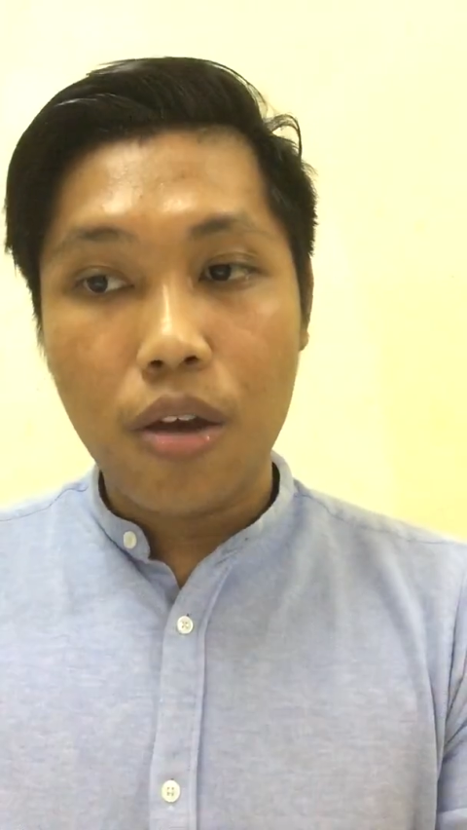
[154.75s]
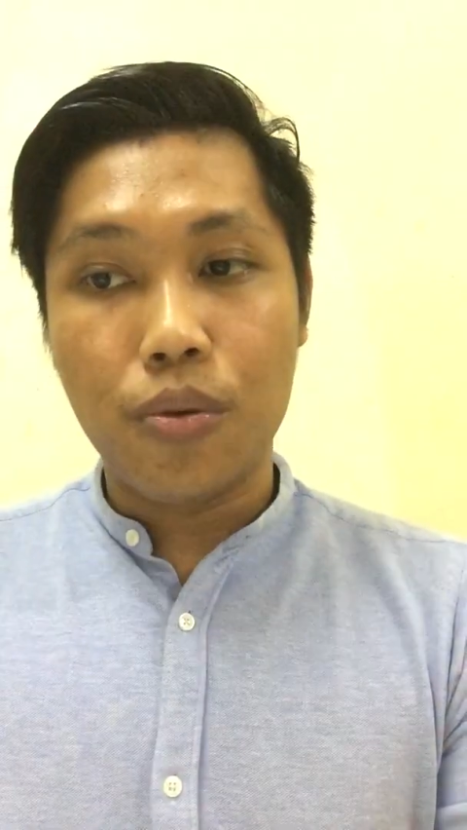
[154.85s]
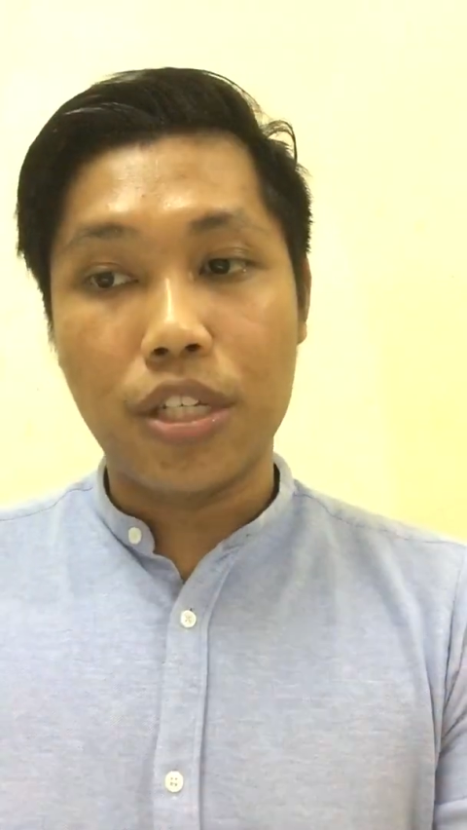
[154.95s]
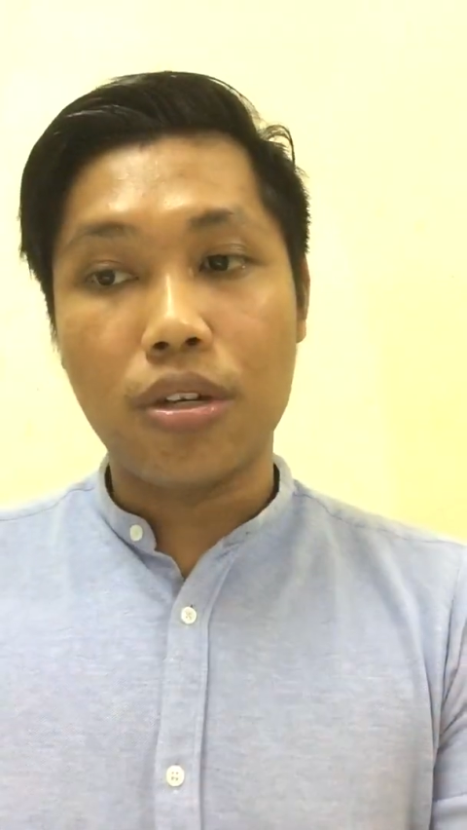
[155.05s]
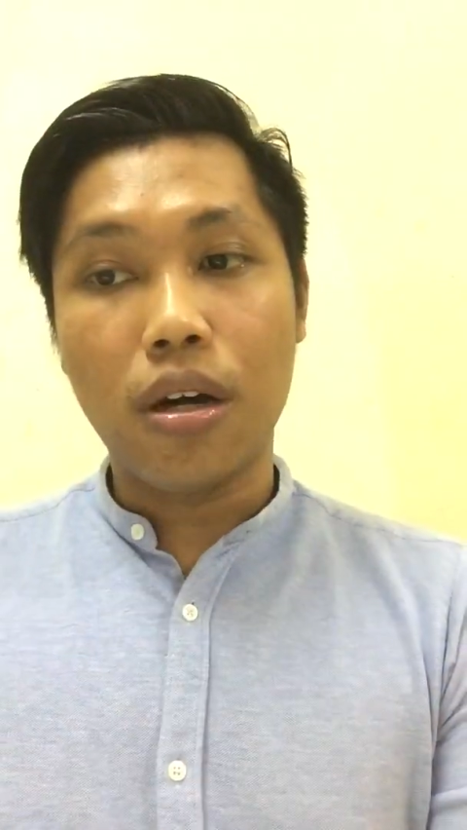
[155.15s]

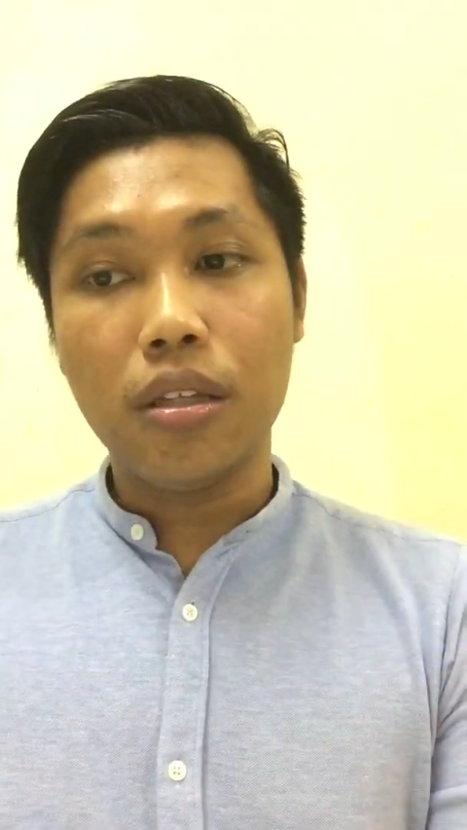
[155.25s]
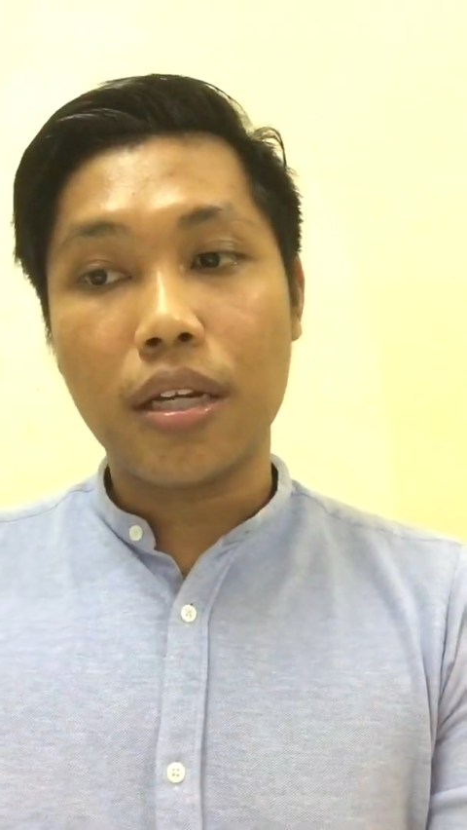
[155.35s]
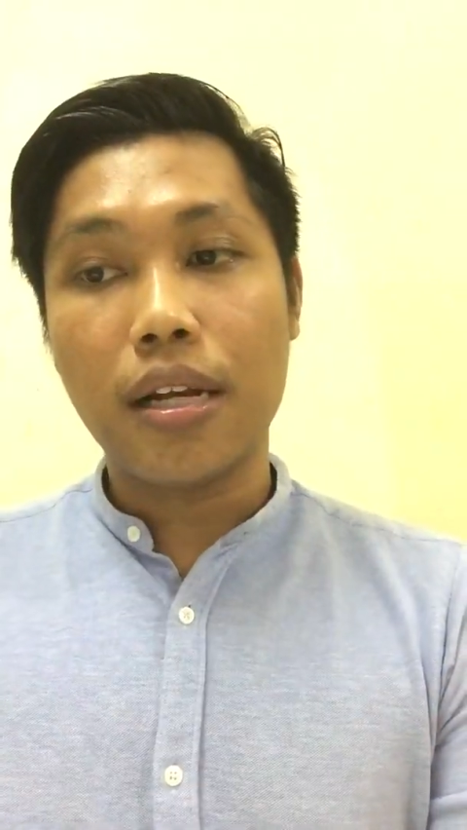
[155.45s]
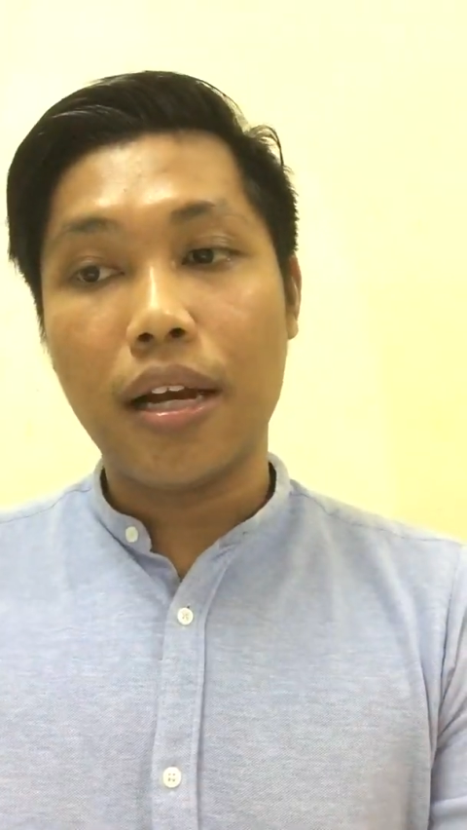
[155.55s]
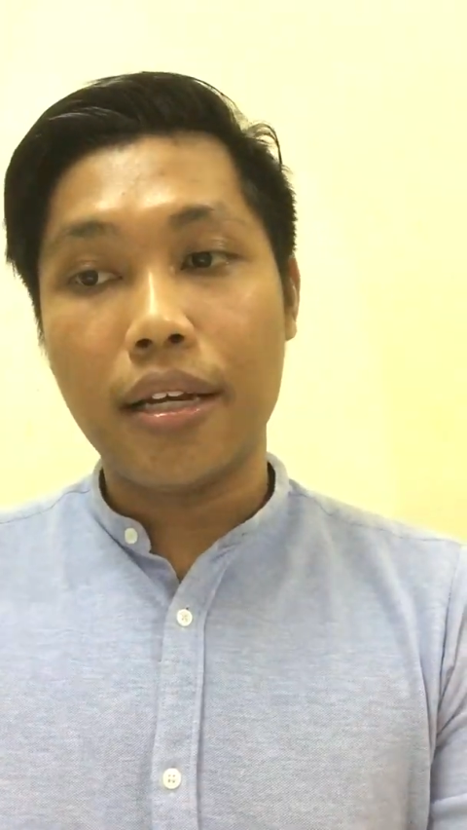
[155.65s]
which all the
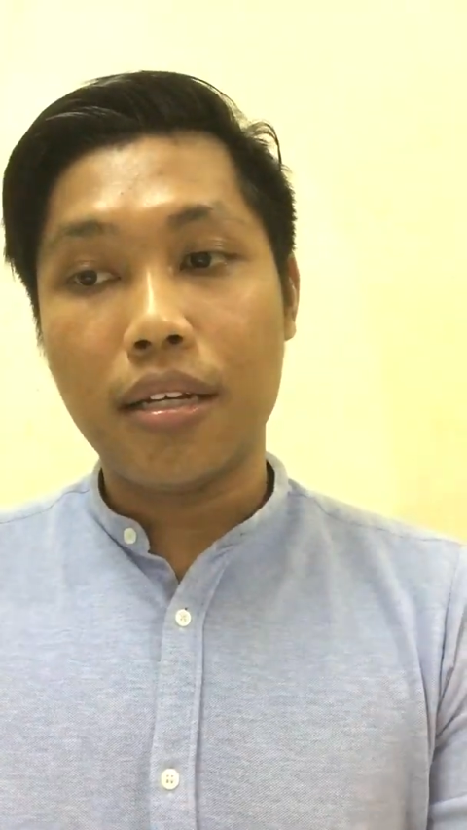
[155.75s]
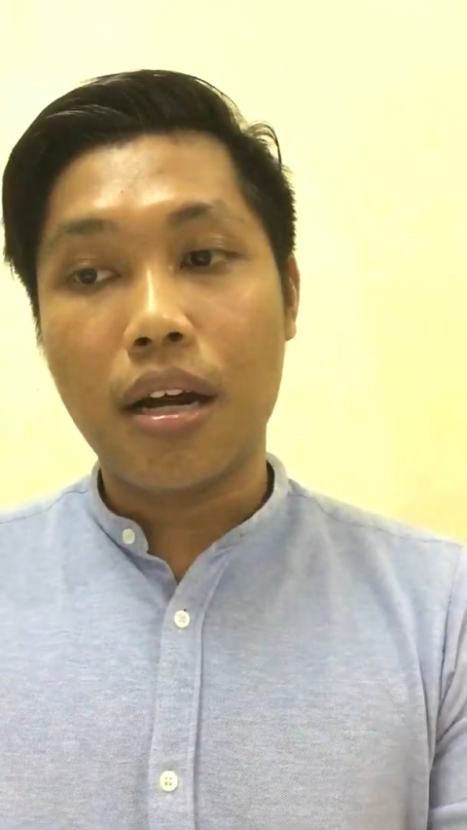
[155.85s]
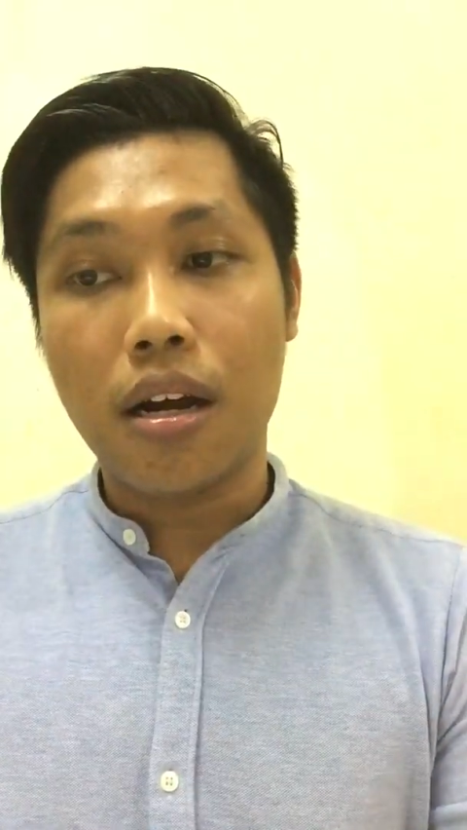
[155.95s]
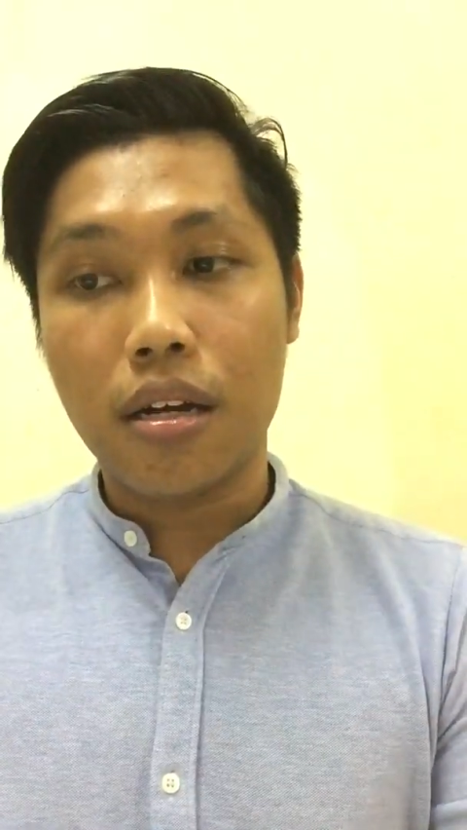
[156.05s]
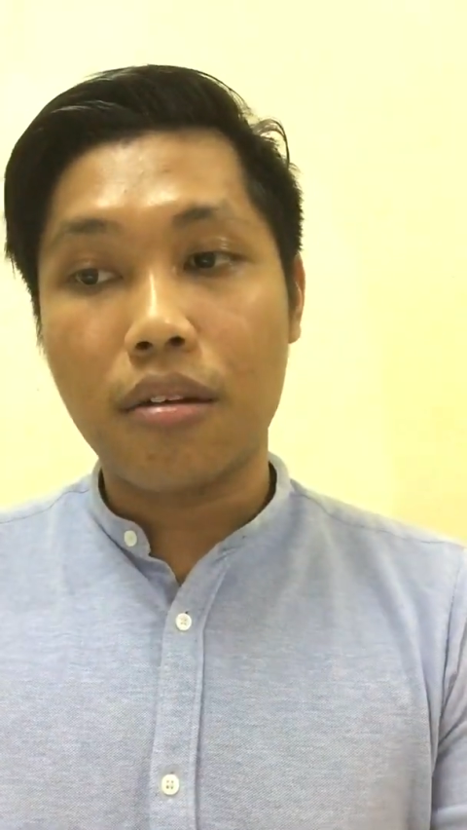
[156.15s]
client
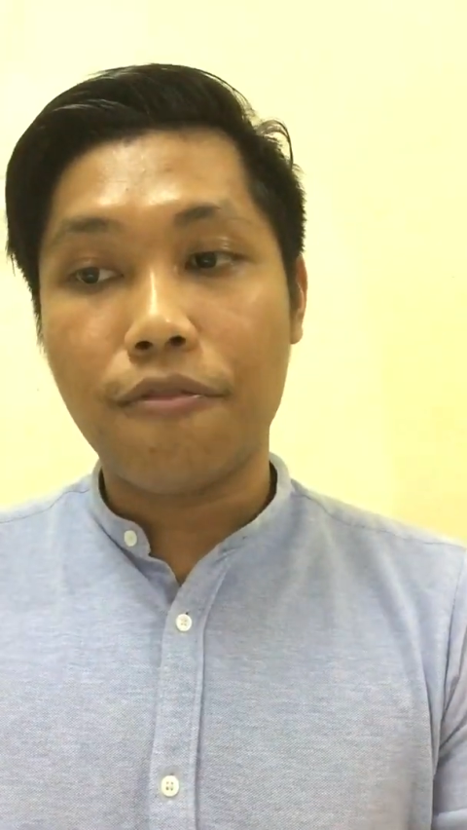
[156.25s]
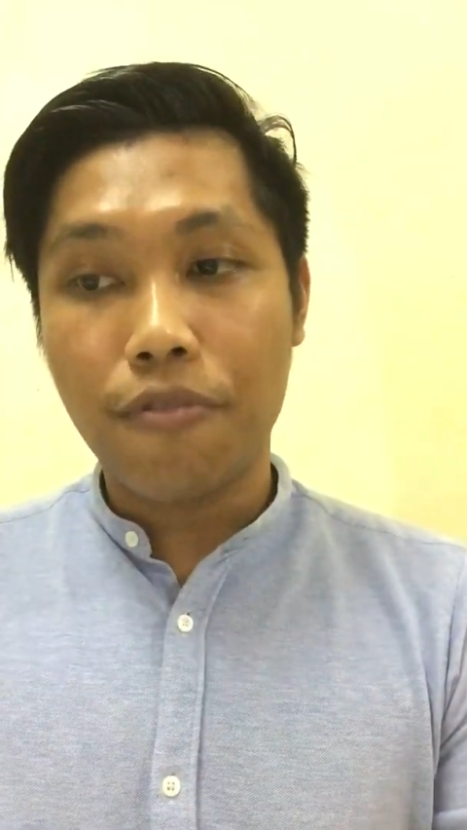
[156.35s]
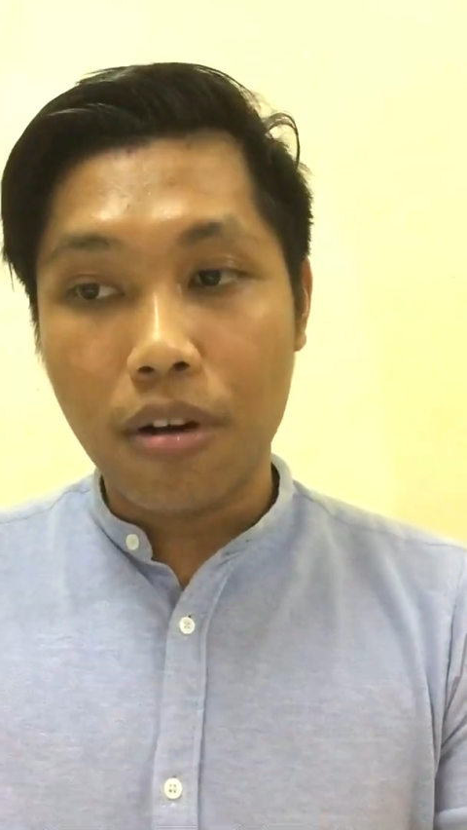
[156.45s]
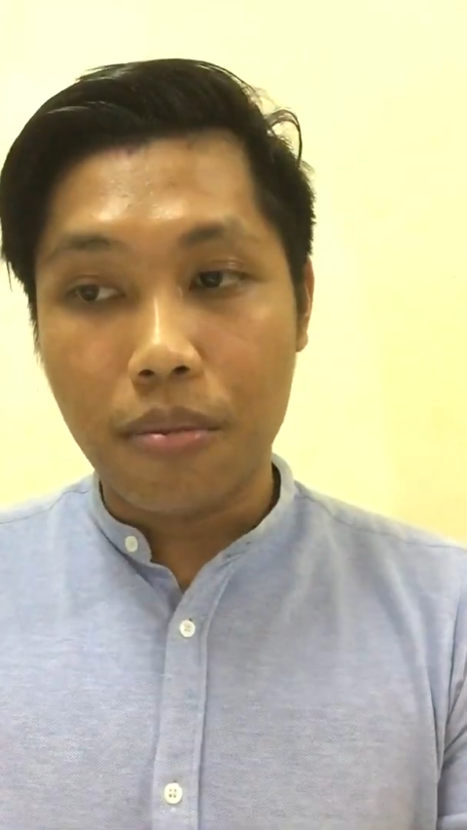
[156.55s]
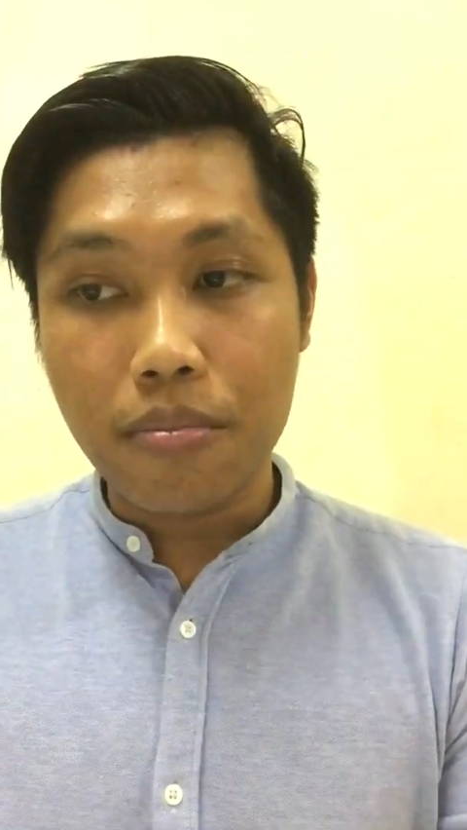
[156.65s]
art
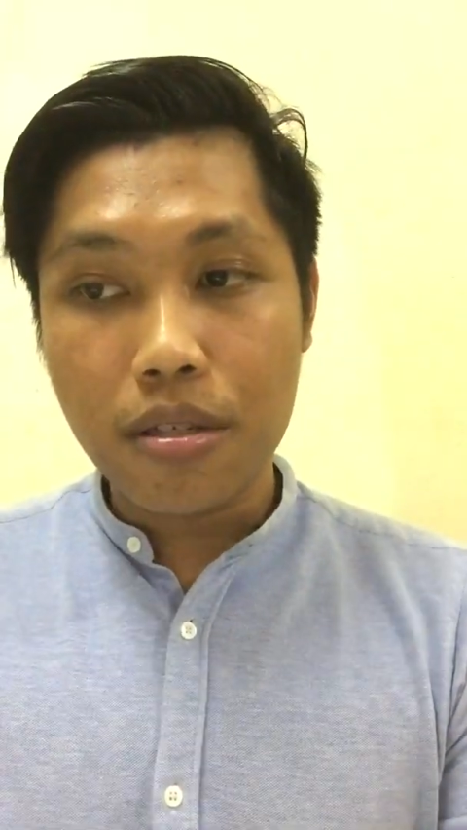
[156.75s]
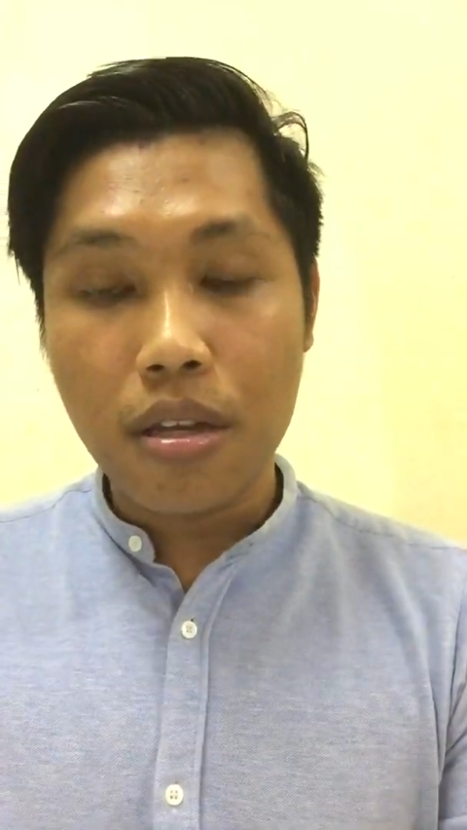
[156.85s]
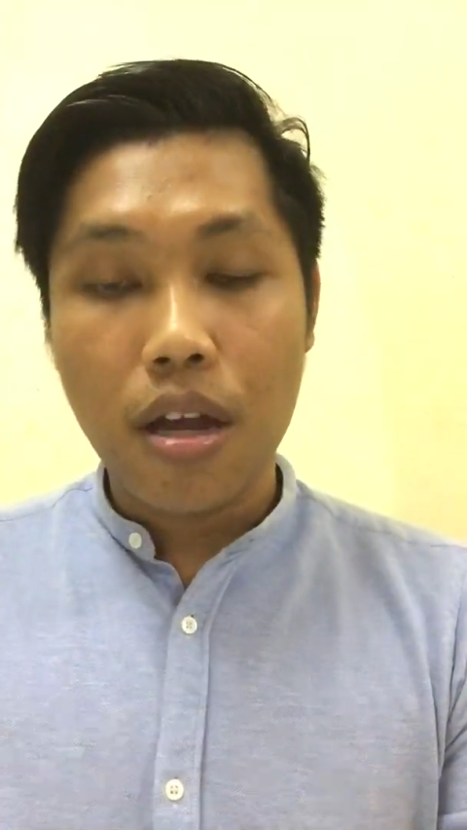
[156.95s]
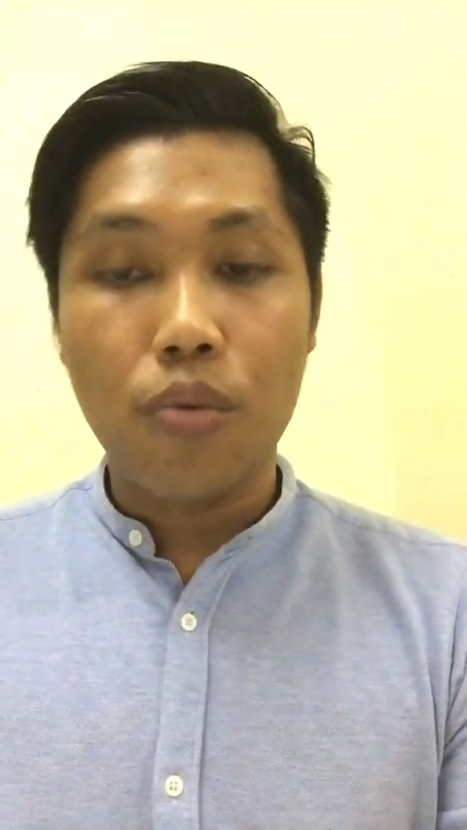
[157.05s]
forms